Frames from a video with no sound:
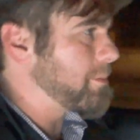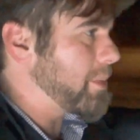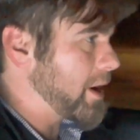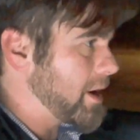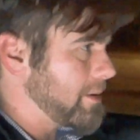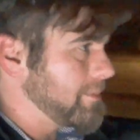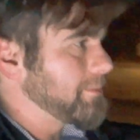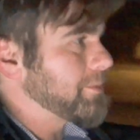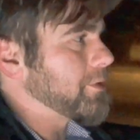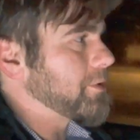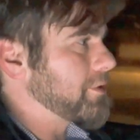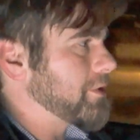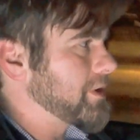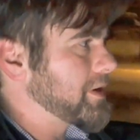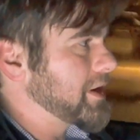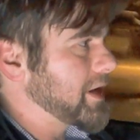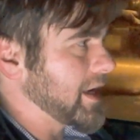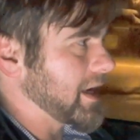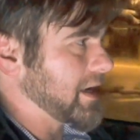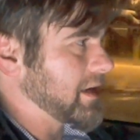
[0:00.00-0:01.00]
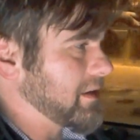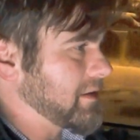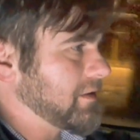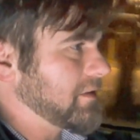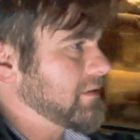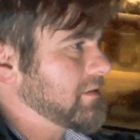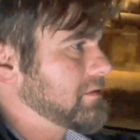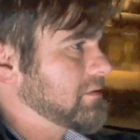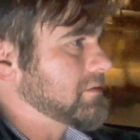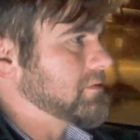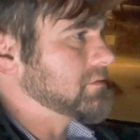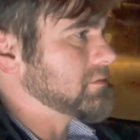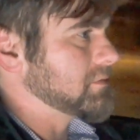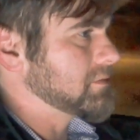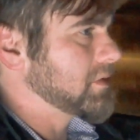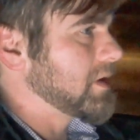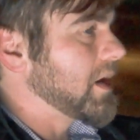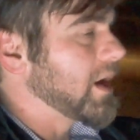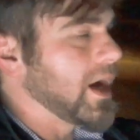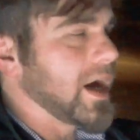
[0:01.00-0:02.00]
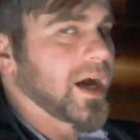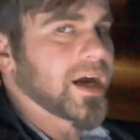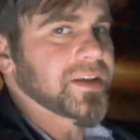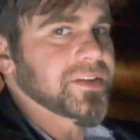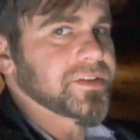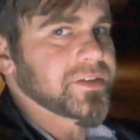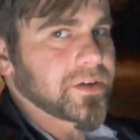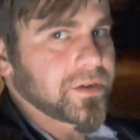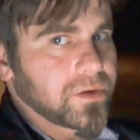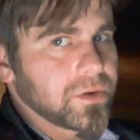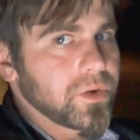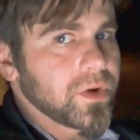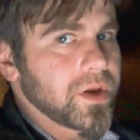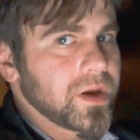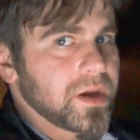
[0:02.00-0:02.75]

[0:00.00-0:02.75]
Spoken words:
bump or a nick? I don't